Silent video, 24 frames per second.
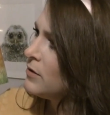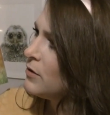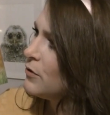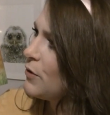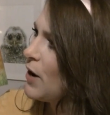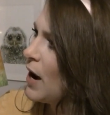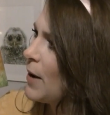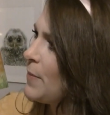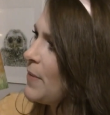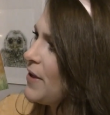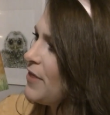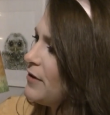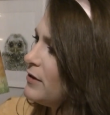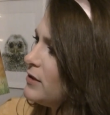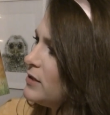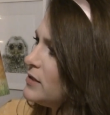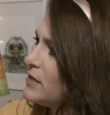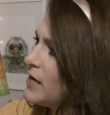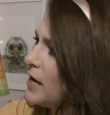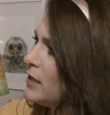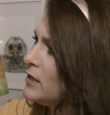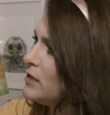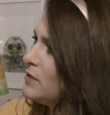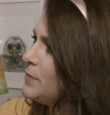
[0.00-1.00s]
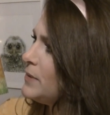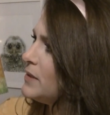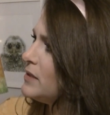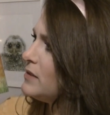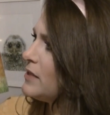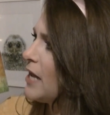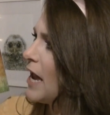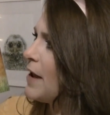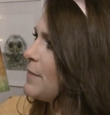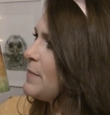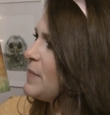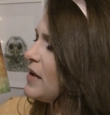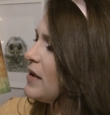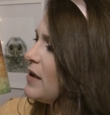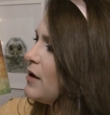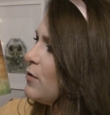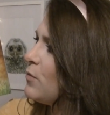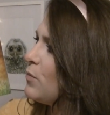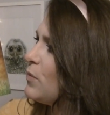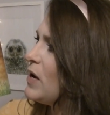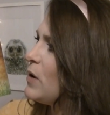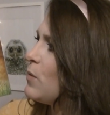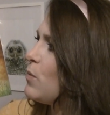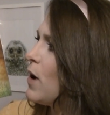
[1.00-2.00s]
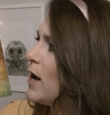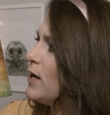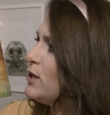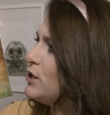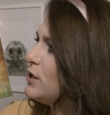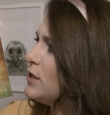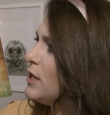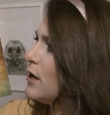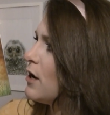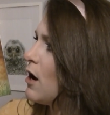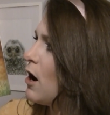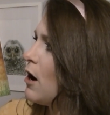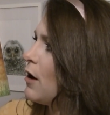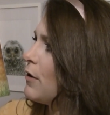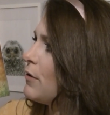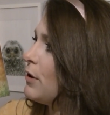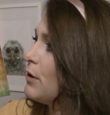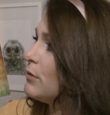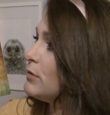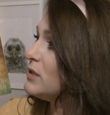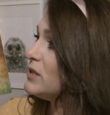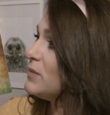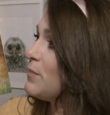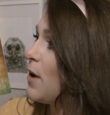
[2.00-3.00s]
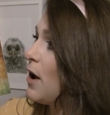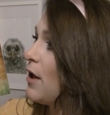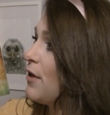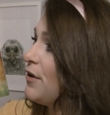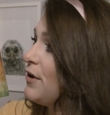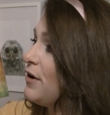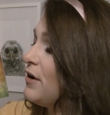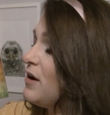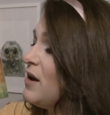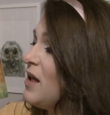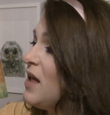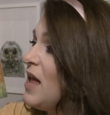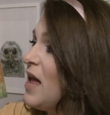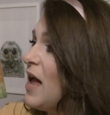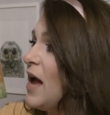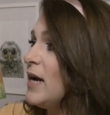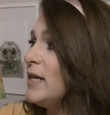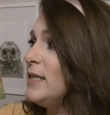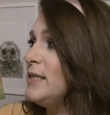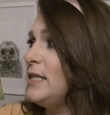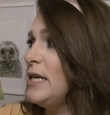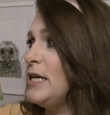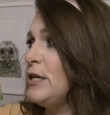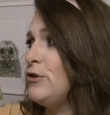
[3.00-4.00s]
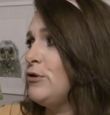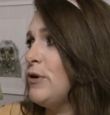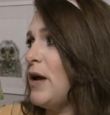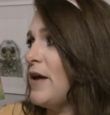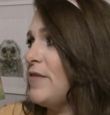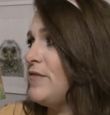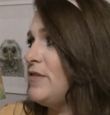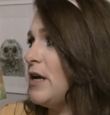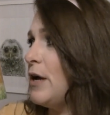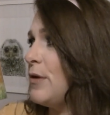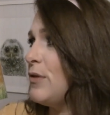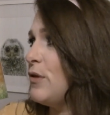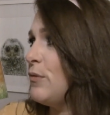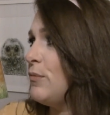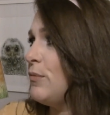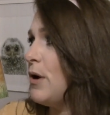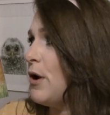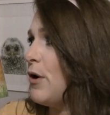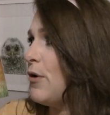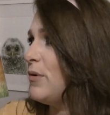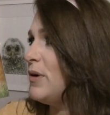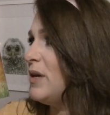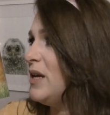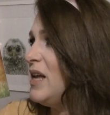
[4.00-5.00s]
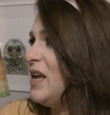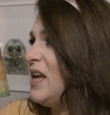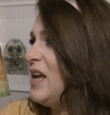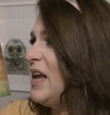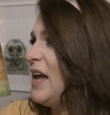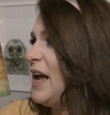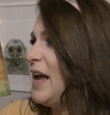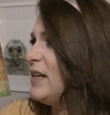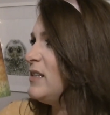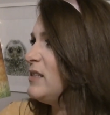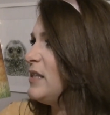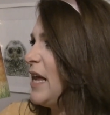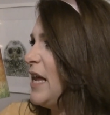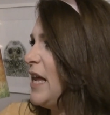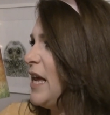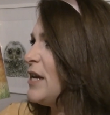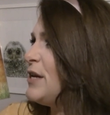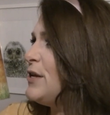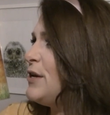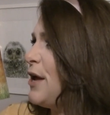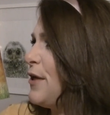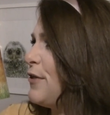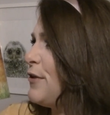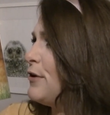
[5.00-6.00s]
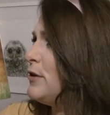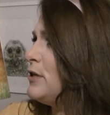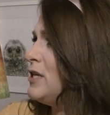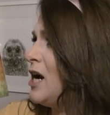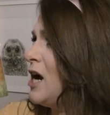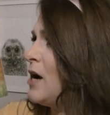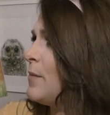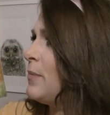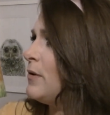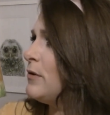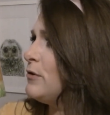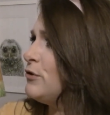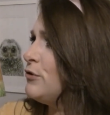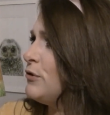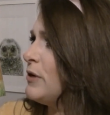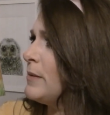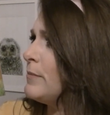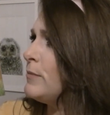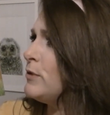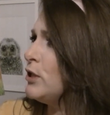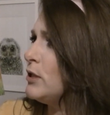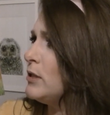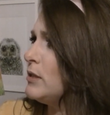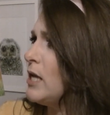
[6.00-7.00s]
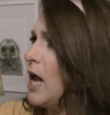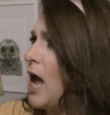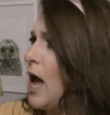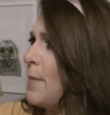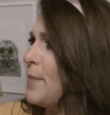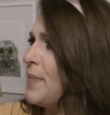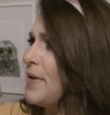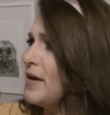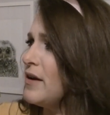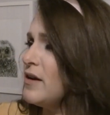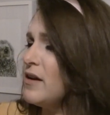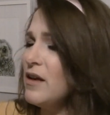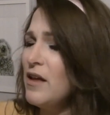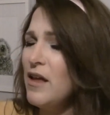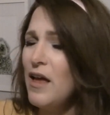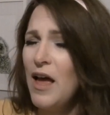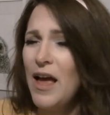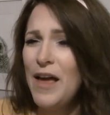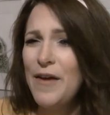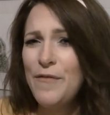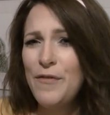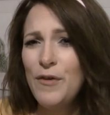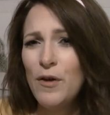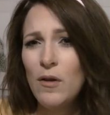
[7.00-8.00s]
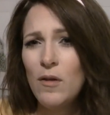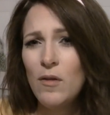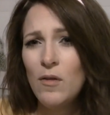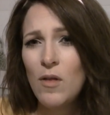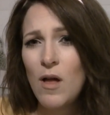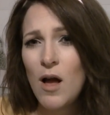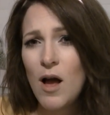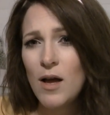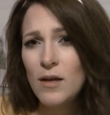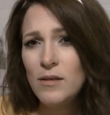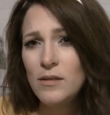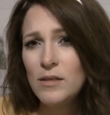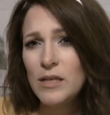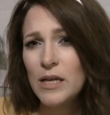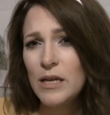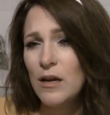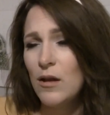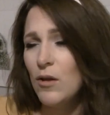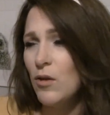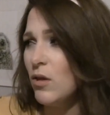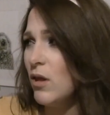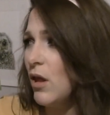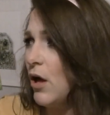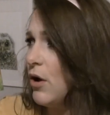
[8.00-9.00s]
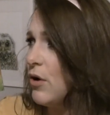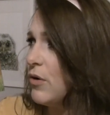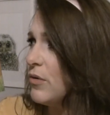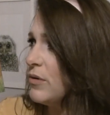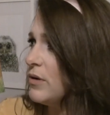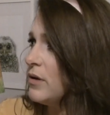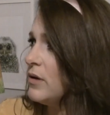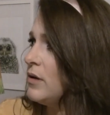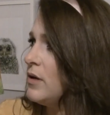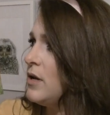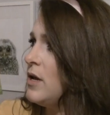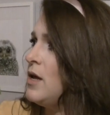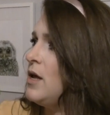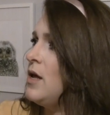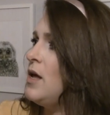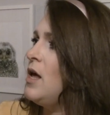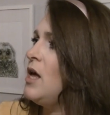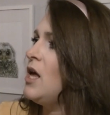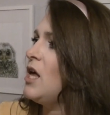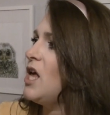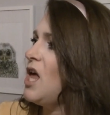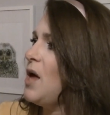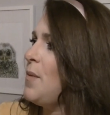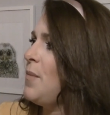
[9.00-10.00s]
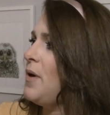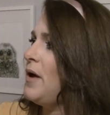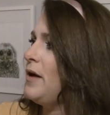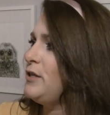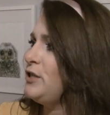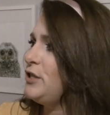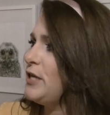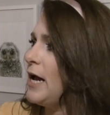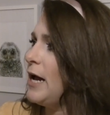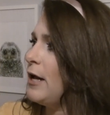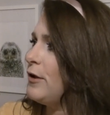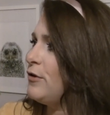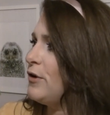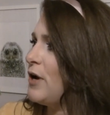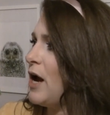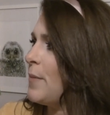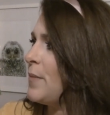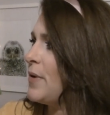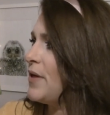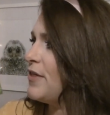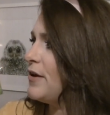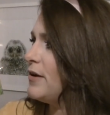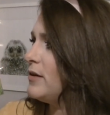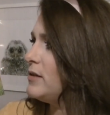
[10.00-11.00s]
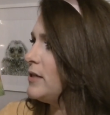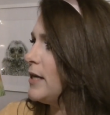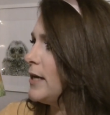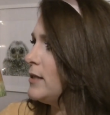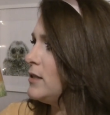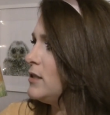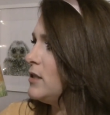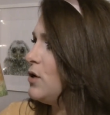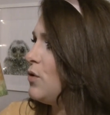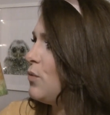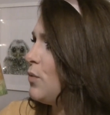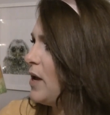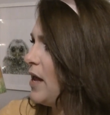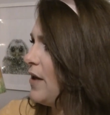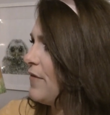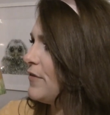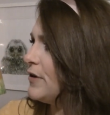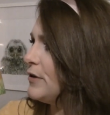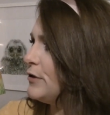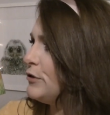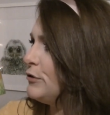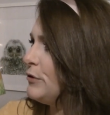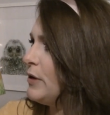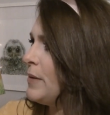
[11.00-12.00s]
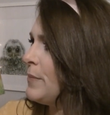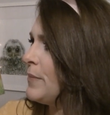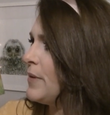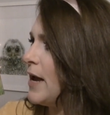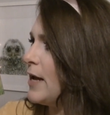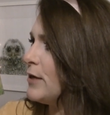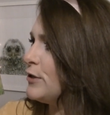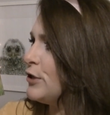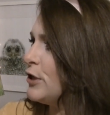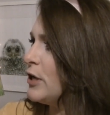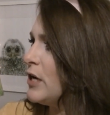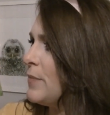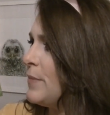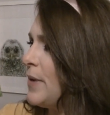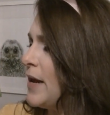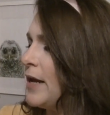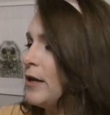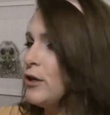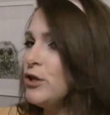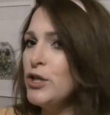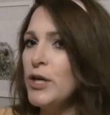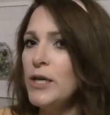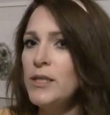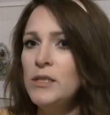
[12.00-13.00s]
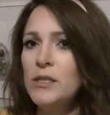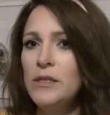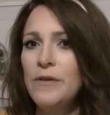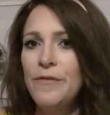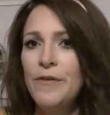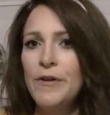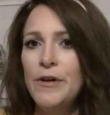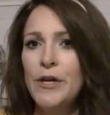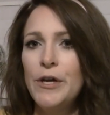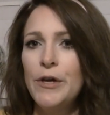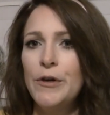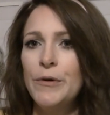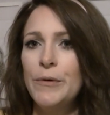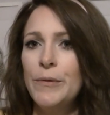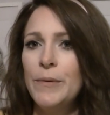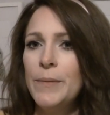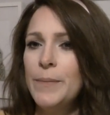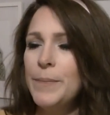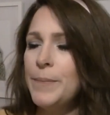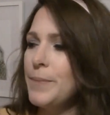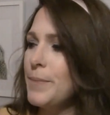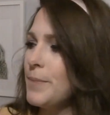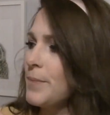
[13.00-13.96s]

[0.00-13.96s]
Grandmother stands beside me. We watch the car grow smaller as they drive down the road. It's like another terrible dream just happened. I feel lost and alone. Come on, child, Grandmother says. We have a dream catcher to make just for you.